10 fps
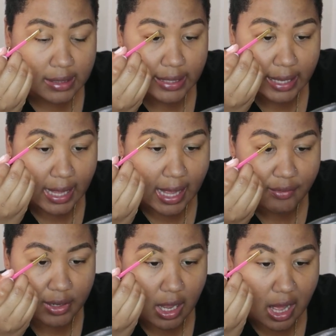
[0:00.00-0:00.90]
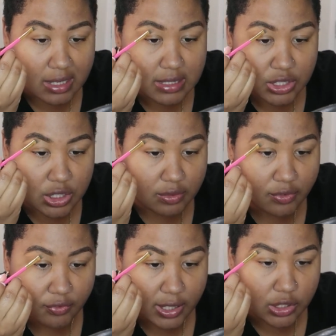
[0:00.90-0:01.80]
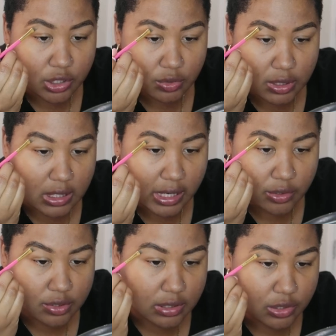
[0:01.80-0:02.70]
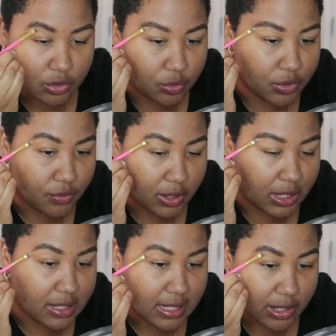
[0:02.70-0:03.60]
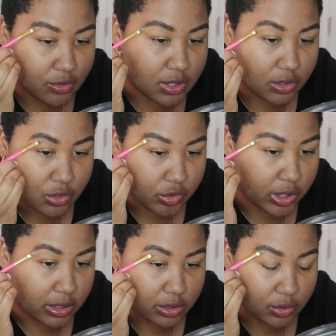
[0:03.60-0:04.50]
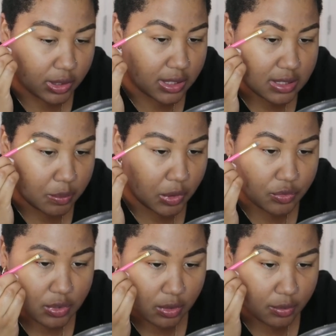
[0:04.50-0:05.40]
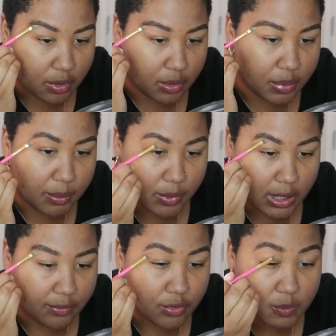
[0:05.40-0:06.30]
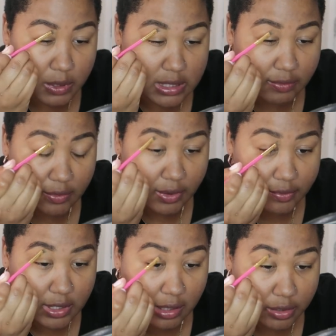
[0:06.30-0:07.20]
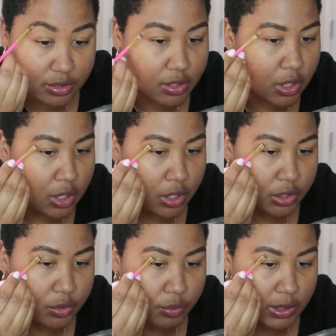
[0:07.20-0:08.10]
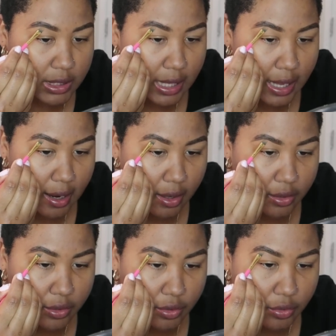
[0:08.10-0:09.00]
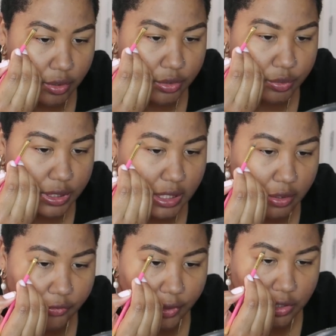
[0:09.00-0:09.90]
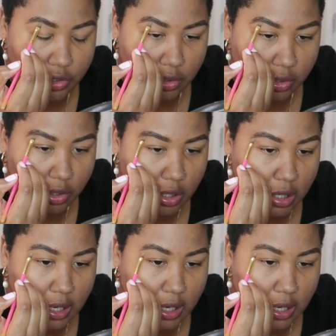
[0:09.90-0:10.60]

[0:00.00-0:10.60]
they have an oxygen facial that I used to do. What's funny is I used to enjoy doing this the most on, on people. Like if you spend $75, you would get a new, you would get a facial.